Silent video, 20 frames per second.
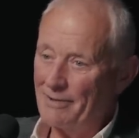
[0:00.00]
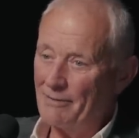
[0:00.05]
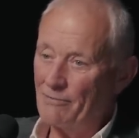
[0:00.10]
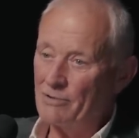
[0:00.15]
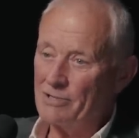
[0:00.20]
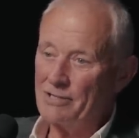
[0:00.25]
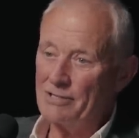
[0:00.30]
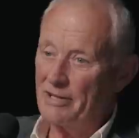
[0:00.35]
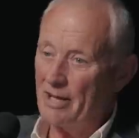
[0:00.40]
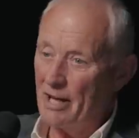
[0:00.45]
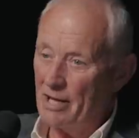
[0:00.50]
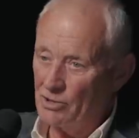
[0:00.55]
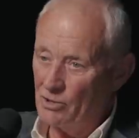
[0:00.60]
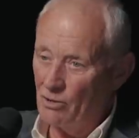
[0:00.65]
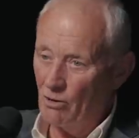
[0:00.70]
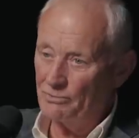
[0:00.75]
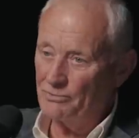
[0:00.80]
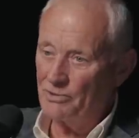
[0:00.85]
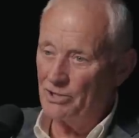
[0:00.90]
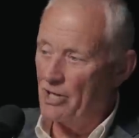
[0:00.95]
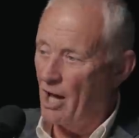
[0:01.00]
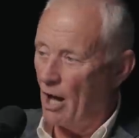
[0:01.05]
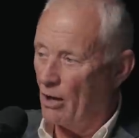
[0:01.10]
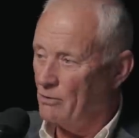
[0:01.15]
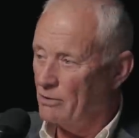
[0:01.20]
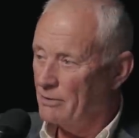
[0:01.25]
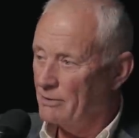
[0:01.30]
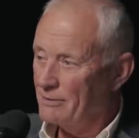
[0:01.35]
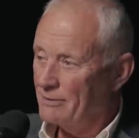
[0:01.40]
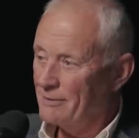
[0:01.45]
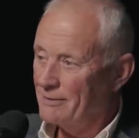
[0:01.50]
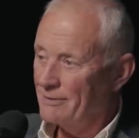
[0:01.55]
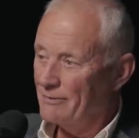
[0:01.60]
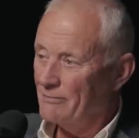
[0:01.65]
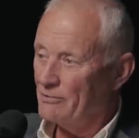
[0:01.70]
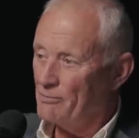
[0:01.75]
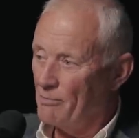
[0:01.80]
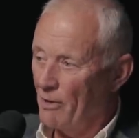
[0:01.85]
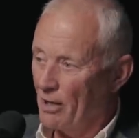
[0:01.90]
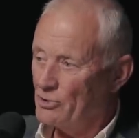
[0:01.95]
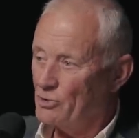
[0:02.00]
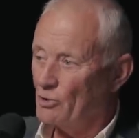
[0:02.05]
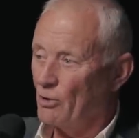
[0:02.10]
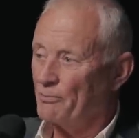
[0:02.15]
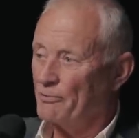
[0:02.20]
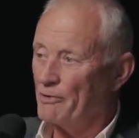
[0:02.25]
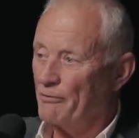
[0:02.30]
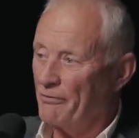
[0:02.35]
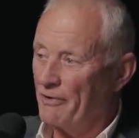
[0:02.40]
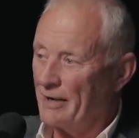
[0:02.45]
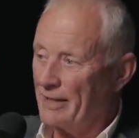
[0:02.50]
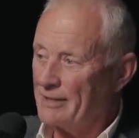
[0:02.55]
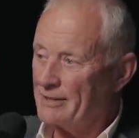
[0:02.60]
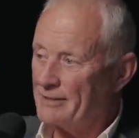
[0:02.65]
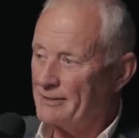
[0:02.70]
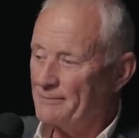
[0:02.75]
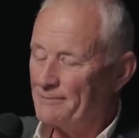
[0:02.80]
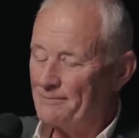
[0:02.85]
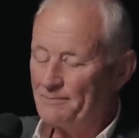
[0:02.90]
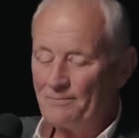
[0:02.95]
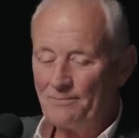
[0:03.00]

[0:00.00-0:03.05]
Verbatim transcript: It wasn't their job to know. It was my job to fix.